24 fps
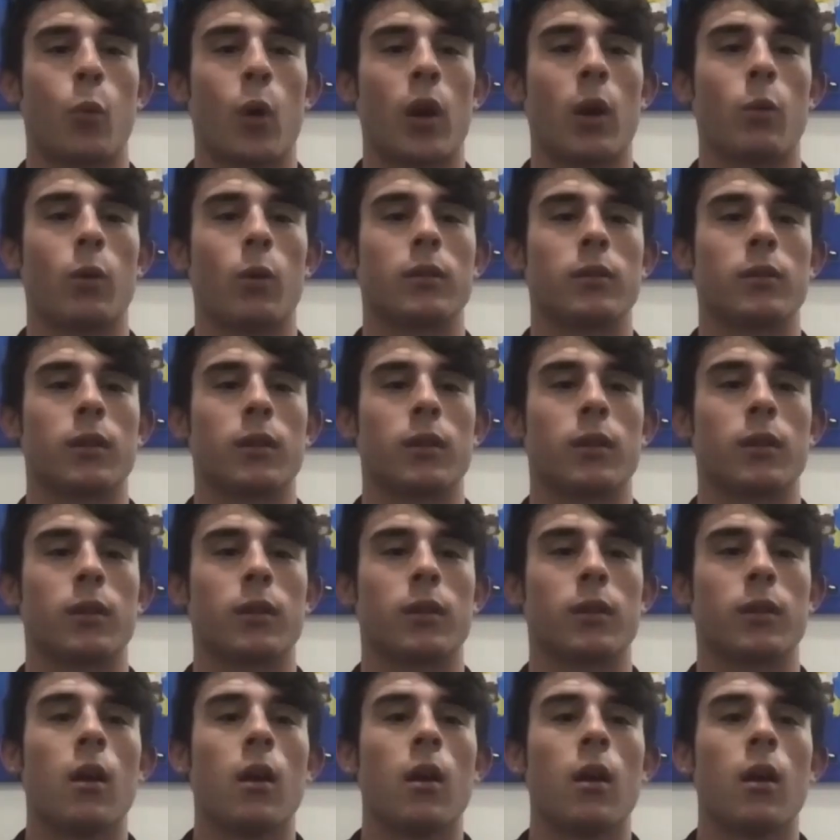was
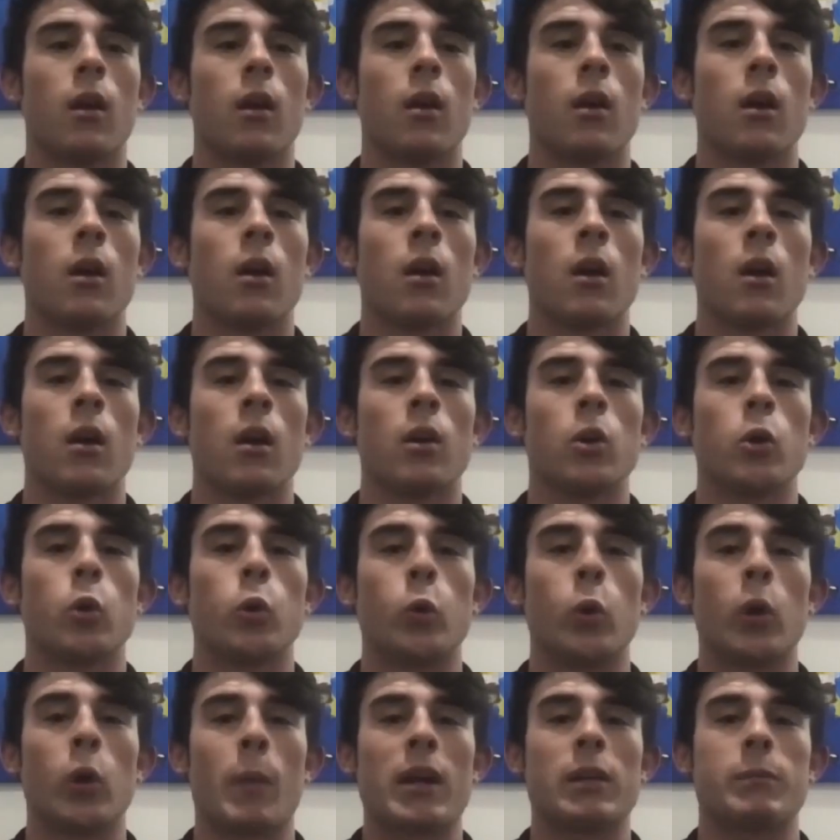
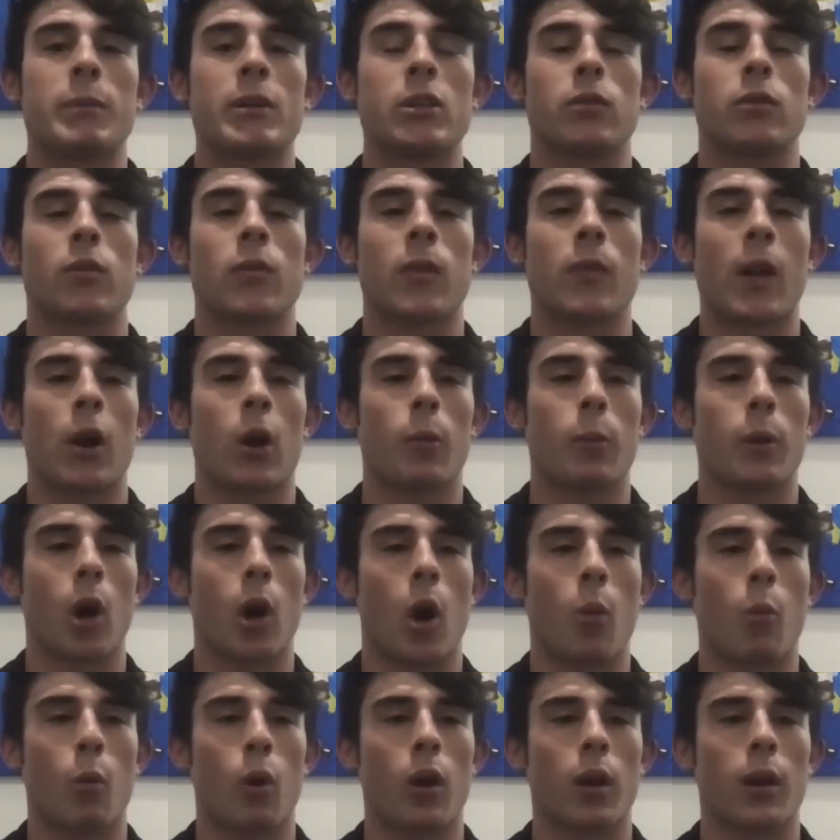doing my speech therapy
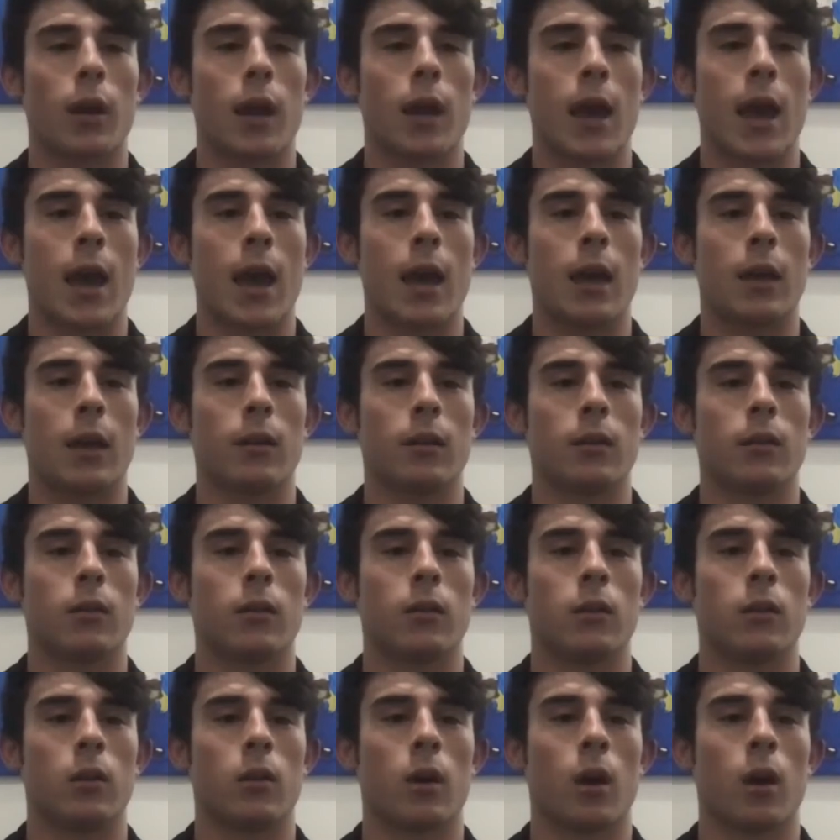homework and,
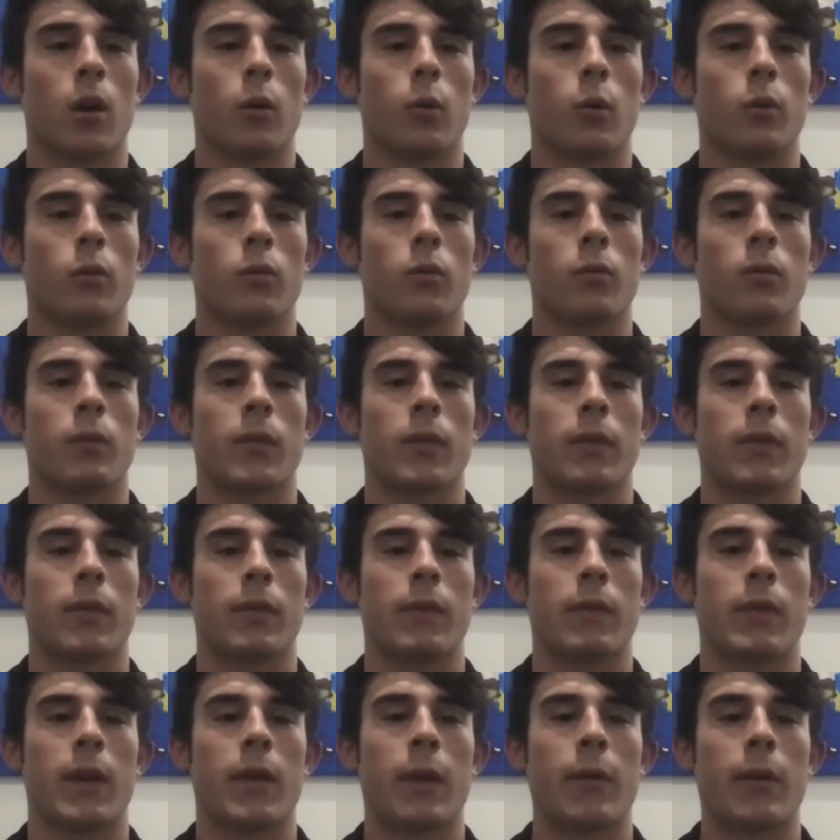you know,
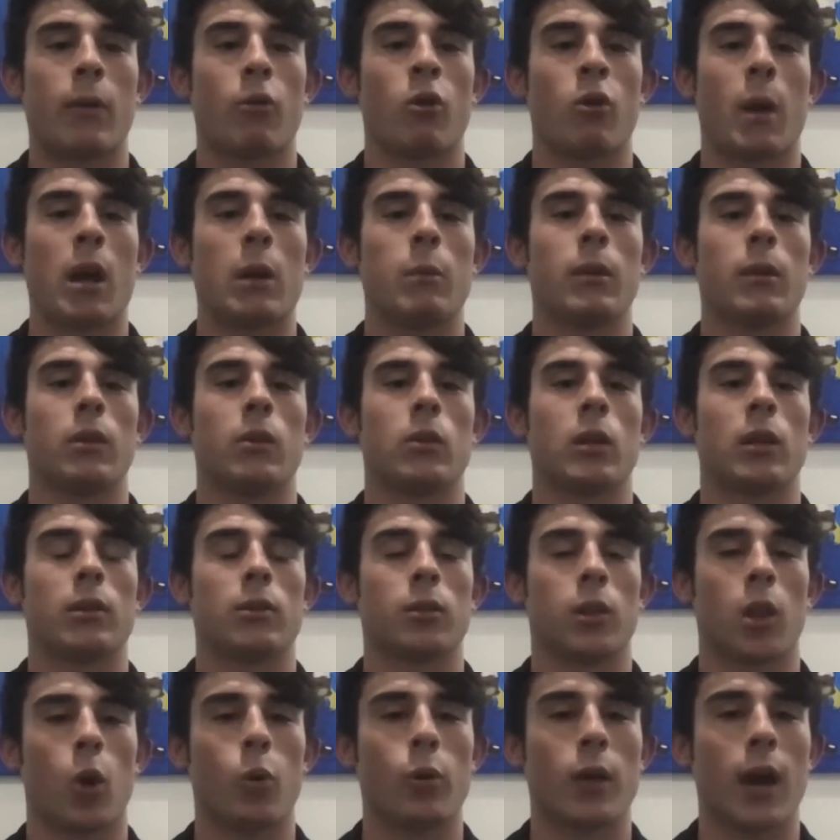it, it reminded me to
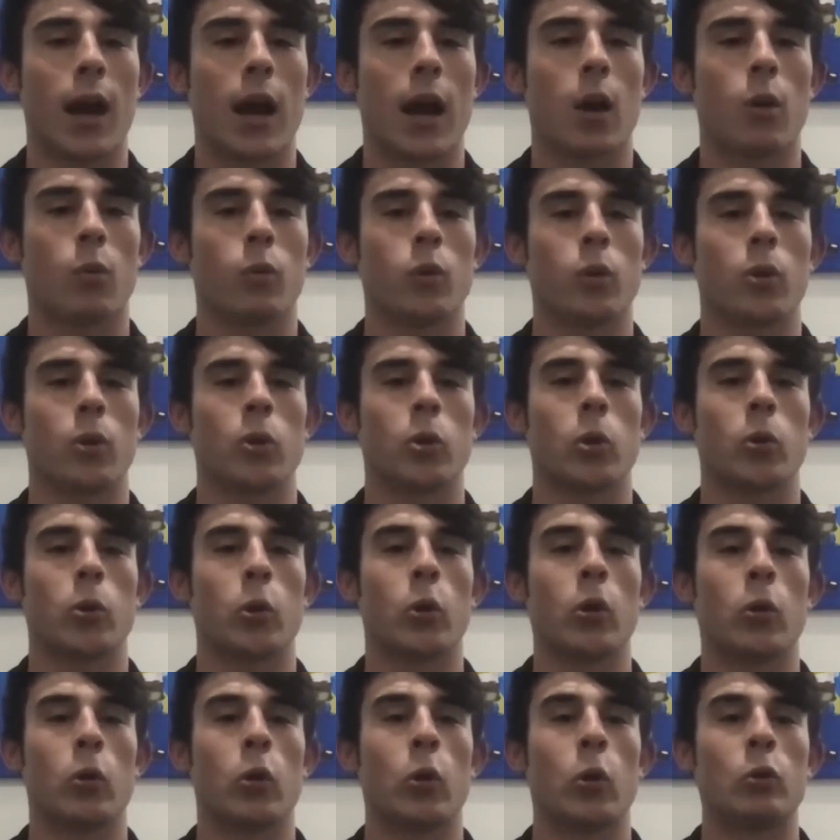slow down,
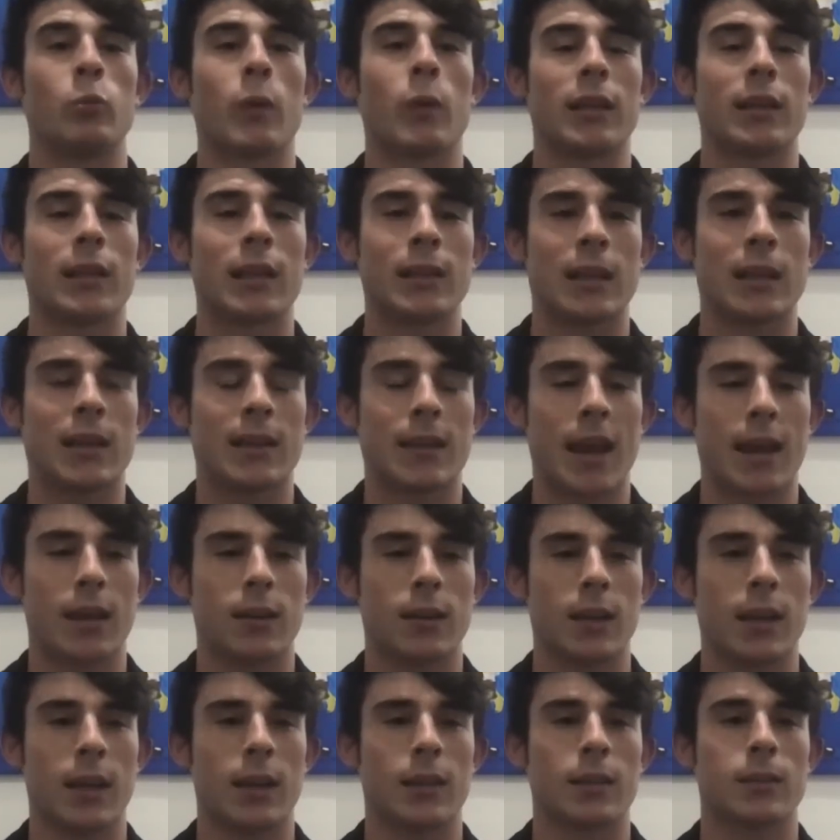use my
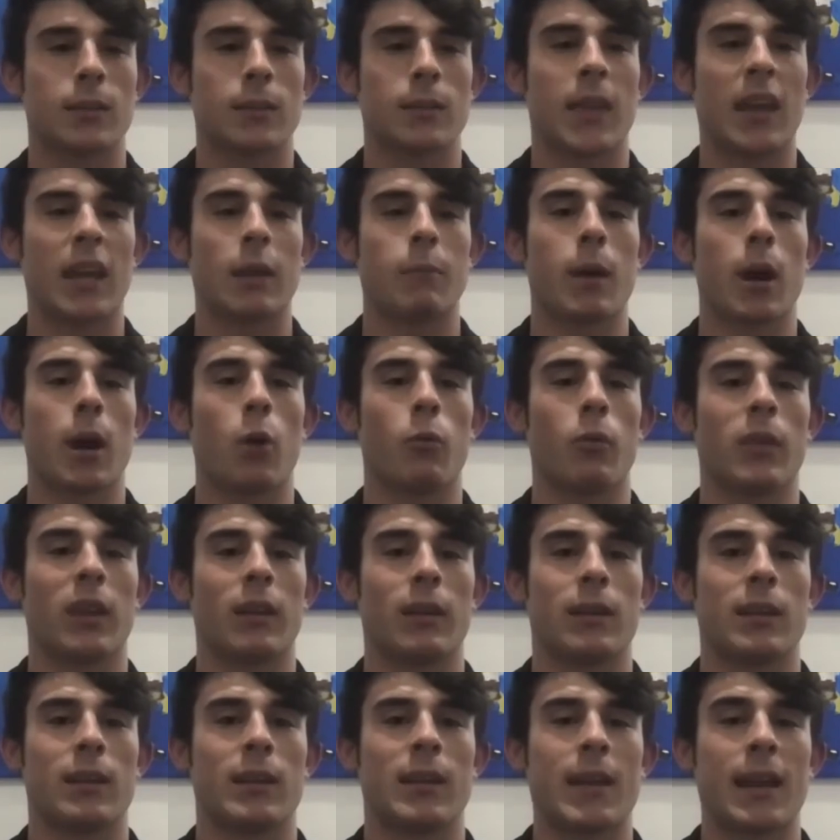techniques, think about the
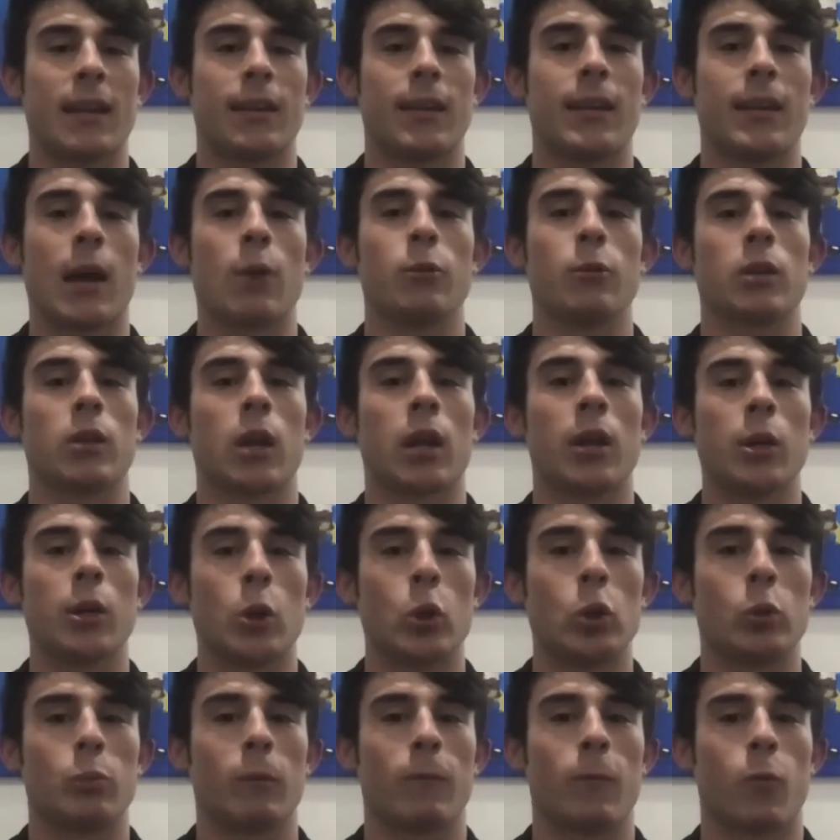technique I was going to
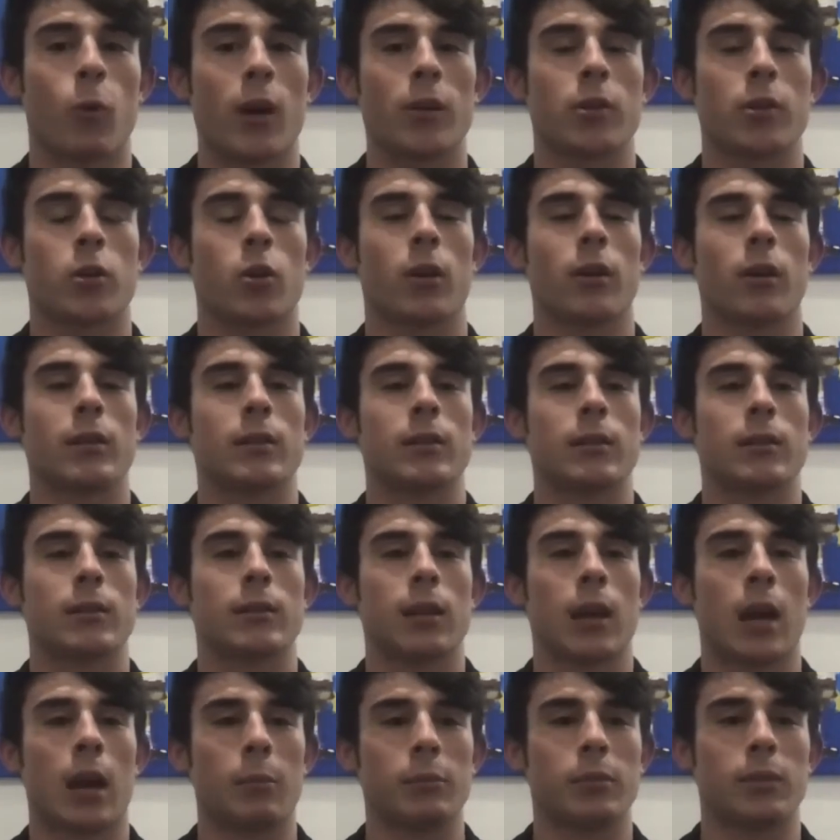use before I started
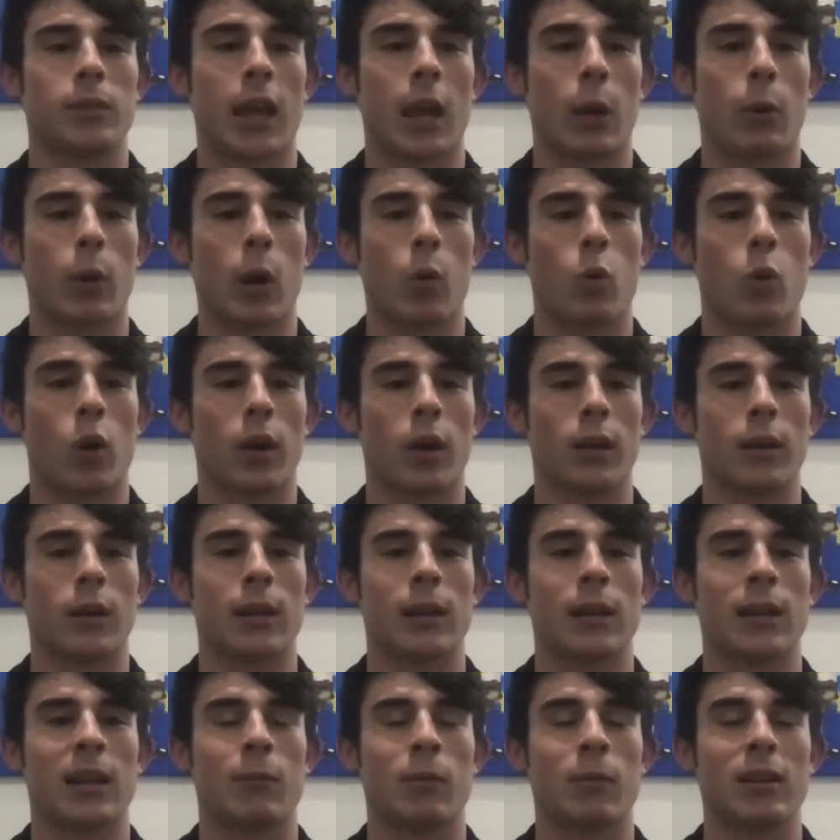um, saying what I wanted
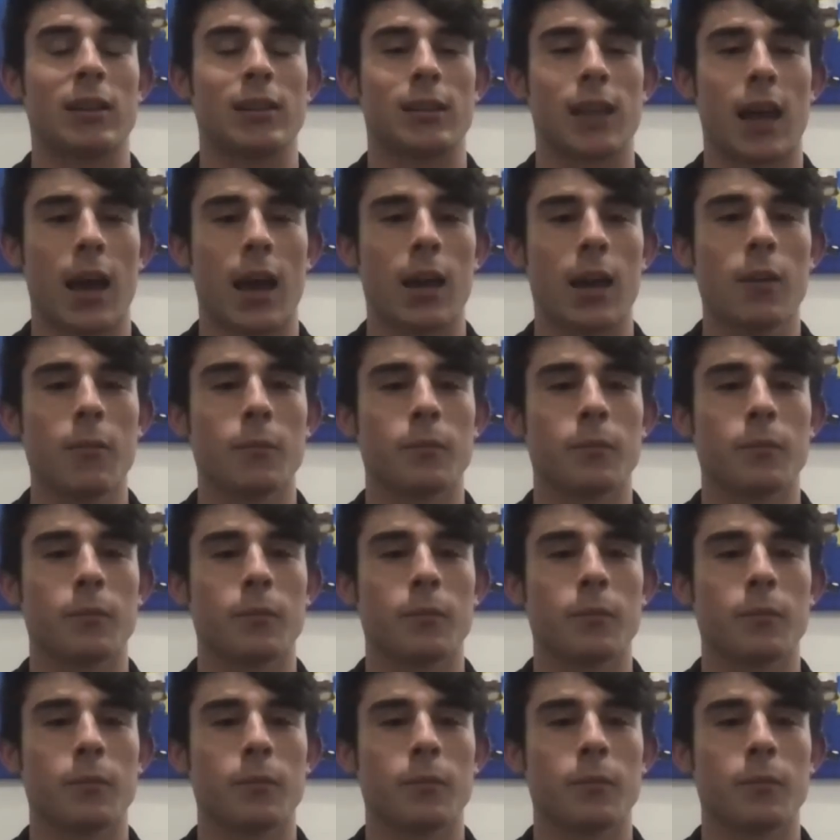to say.